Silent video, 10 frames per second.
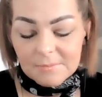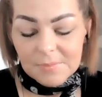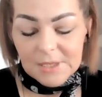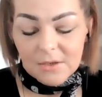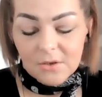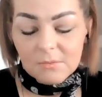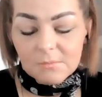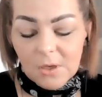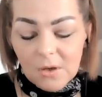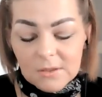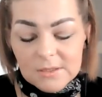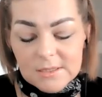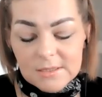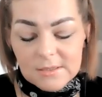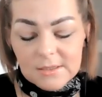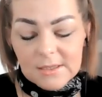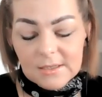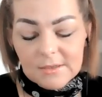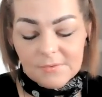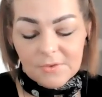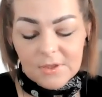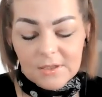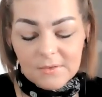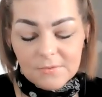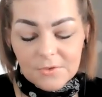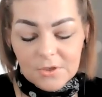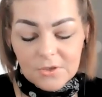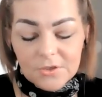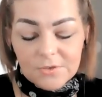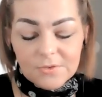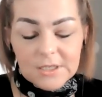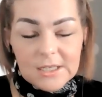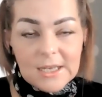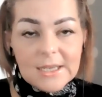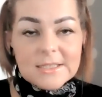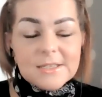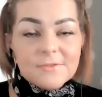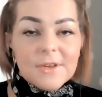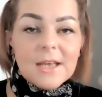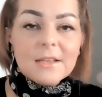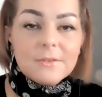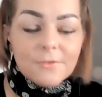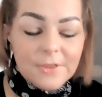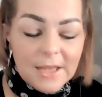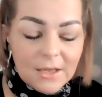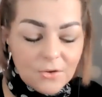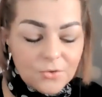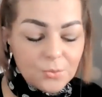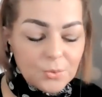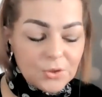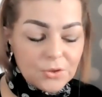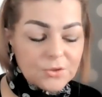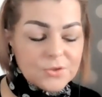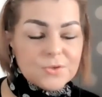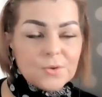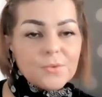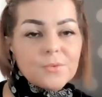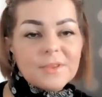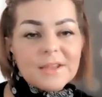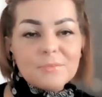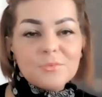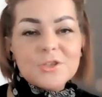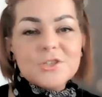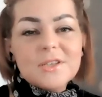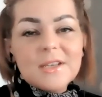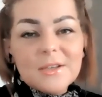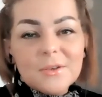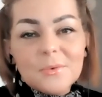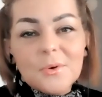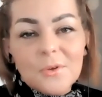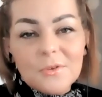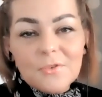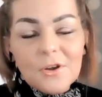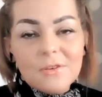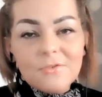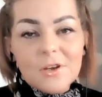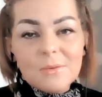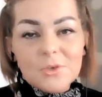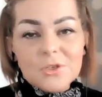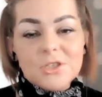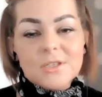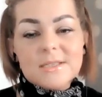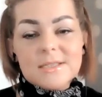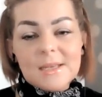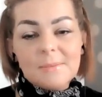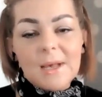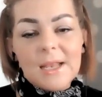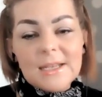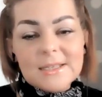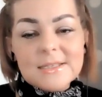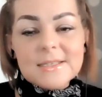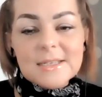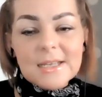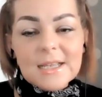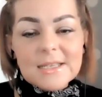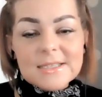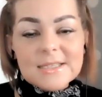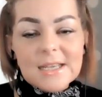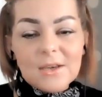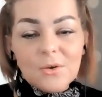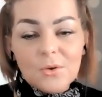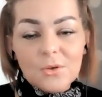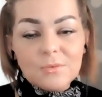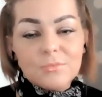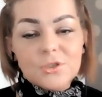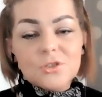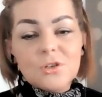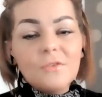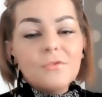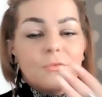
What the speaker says: be unblocked for the good of the collective and for their good work. So I appreciate you all very, very much. Stay balanced and stay whole. Much love.